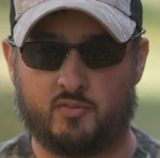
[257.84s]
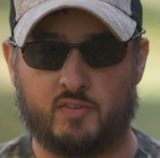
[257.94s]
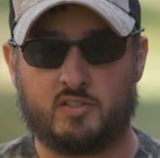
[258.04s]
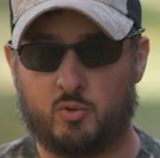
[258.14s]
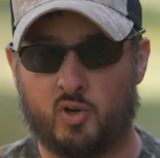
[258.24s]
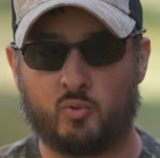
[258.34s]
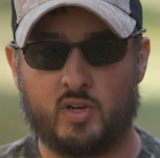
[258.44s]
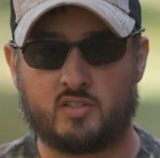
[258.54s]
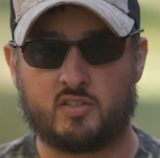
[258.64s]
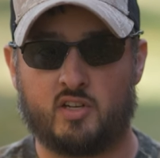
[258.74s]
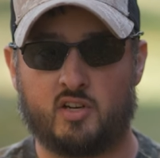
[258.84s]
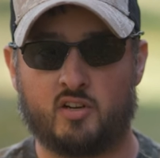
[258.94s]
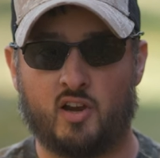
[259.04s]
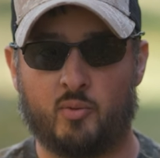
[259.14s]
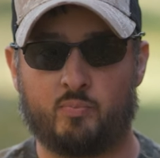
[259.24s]
51 weeks a
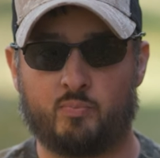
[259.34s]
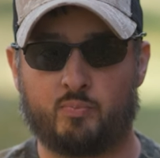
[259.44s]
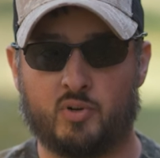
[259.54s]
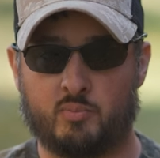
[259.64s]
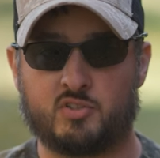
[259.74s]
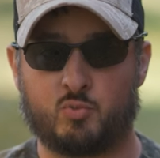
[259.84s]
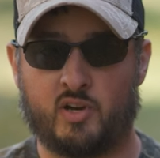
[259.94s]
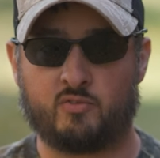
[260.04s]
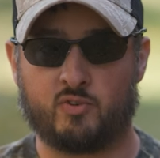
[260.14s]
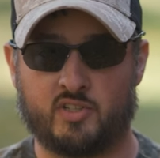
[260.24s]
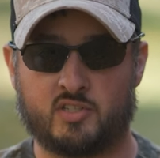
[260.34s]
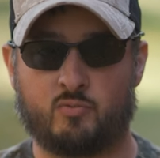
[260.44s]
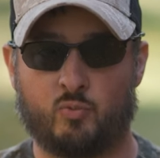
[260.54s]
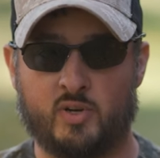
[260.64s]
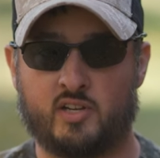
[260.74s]
year, I pretty much wait for this
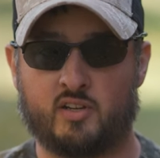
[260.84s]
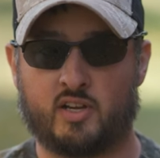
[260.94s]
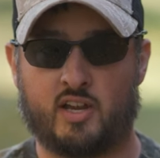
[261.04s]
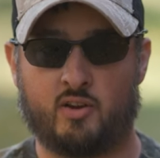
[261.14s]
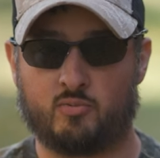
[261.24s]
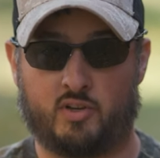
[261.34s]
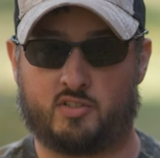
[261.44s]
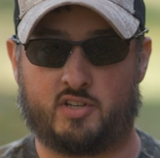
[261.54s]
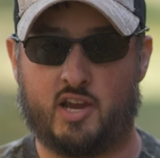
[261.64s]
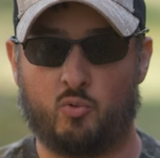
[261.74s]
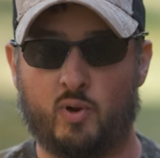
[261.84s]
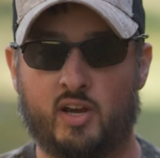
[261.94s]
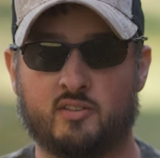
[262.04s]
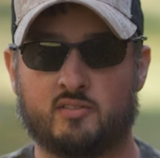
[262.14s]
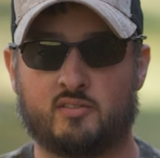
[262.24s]
weekend. I just can't
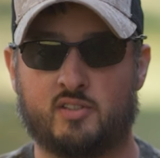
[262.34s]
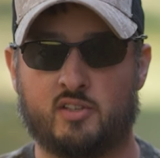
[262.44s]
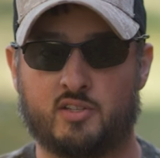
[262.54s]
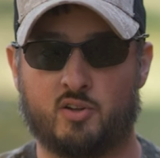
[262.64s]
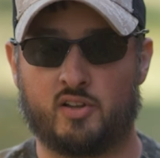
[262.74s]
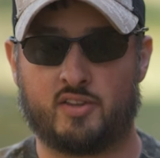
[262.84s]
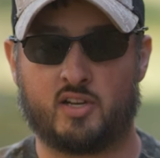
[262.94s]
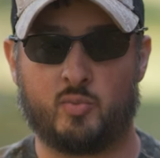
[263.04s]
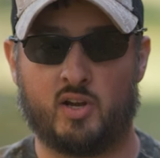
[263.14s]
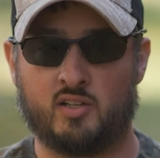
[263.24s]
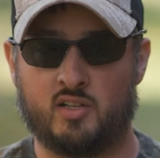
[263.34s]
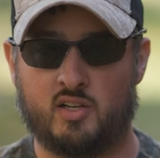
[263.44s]
wait. That's all I think about.